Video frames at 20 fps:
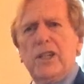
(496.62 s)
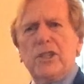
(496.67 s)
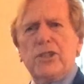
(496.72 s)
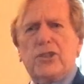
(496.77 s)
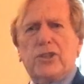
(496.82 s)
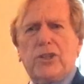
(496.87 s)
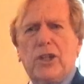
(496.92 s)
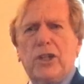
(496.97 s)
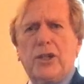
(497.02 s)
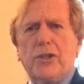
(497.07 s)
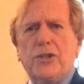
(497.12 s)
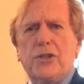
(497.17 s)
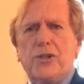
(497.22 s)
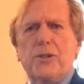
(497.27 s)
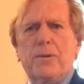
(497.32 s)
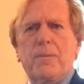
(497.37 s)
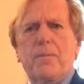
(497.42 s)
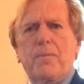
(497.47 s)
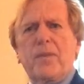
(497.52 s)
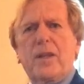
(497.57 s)

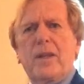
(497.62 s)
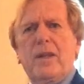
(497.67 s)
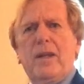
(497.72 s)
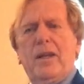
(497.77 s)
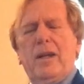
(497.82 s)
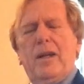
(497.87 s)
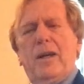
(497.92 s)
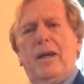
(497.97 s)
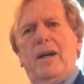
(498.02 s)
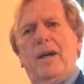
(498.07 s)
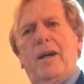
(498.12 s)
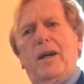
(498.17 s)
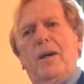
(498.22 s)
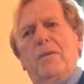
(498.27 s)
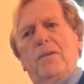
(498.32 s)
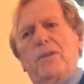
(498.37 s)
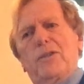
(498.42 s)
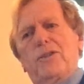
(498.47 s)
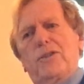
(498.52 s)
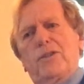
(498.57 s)
Starch.
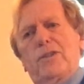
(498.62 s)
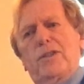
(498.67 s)
Uh,